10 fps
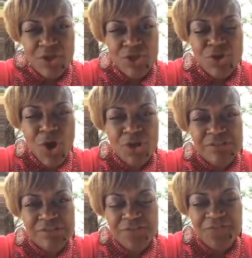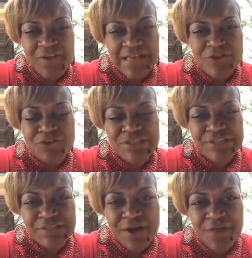You also find, you
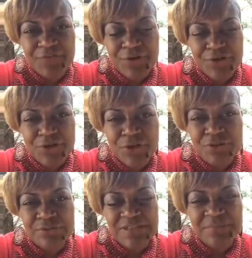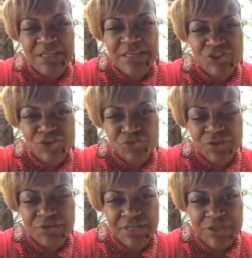discover, you know, something gets
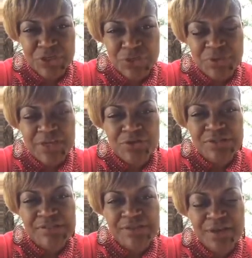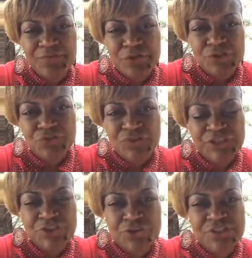triggered in you, and you discover your
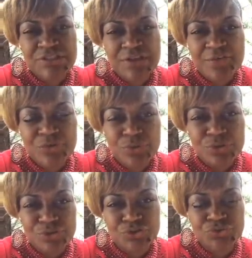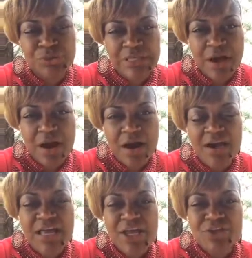treasure. You discover who you truly
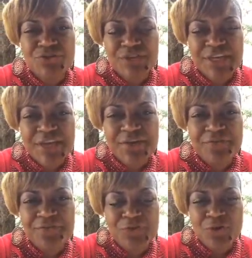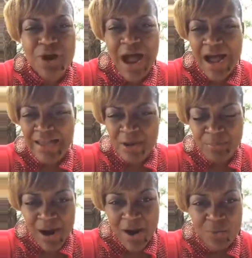are. You give your higher
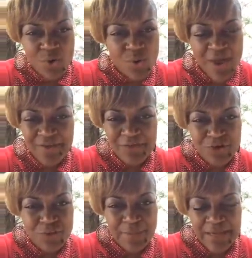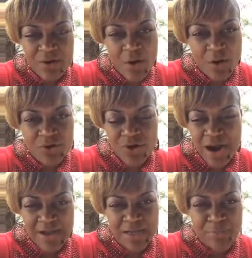power, whoever you might call your
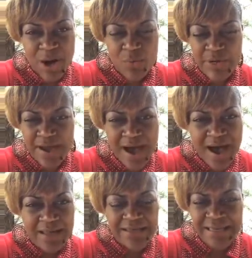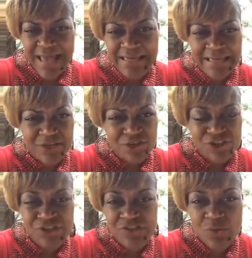higher power, God, light,
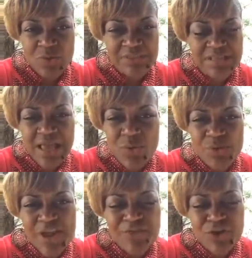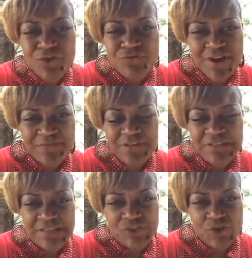energy, source, whatever you
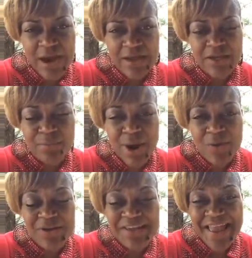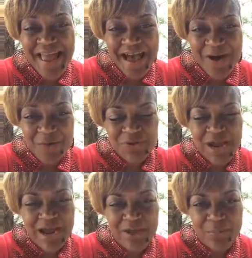reference as your higher power. Now
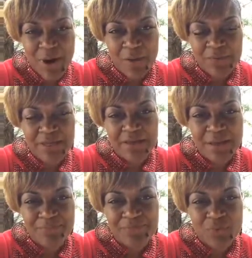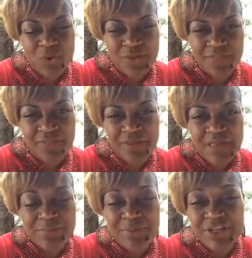your higher power can come forth
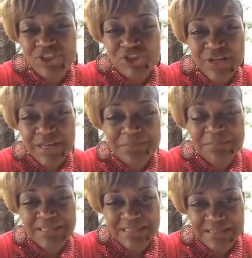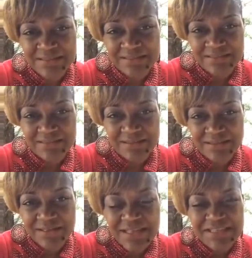because you're empty.
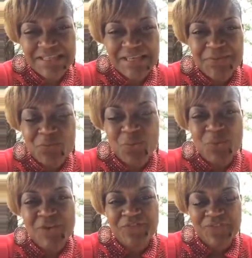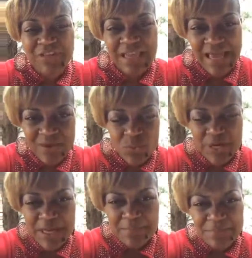See, when we feel like
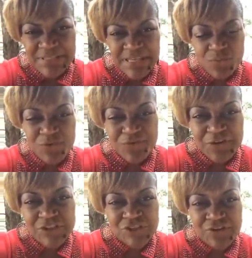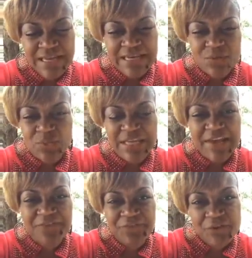we're empty and we're frustrated and we
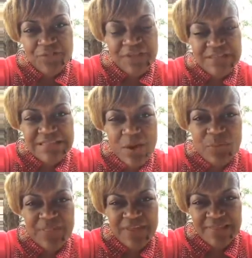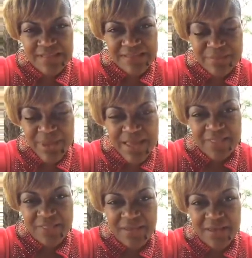can't figure things out, we think that's a
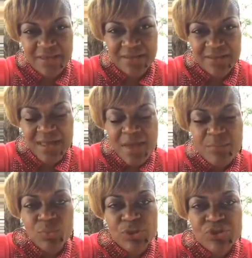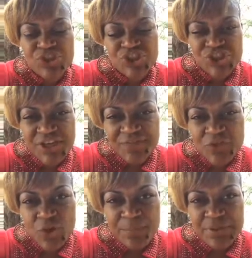bad thing. But when you shift
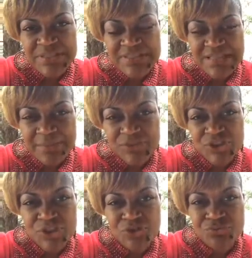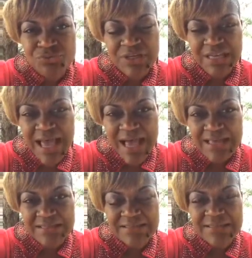your perception, you
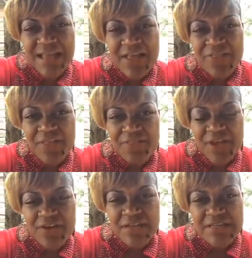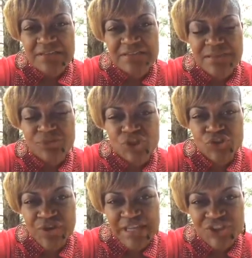realize that there is some
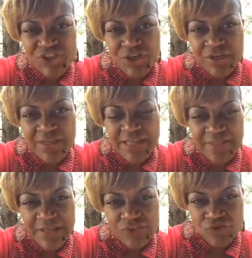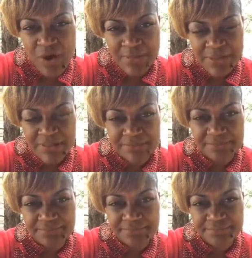treasure in that trauma.
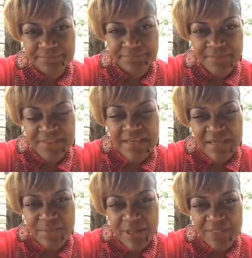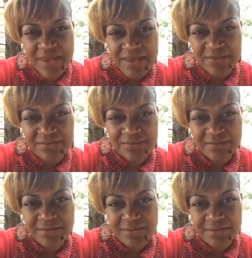Think about that.
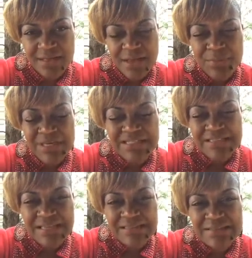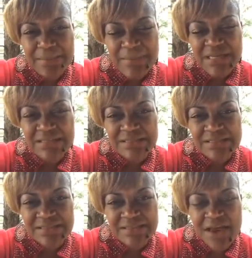But it takes us a minute to
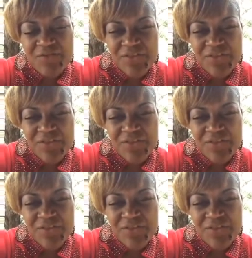discover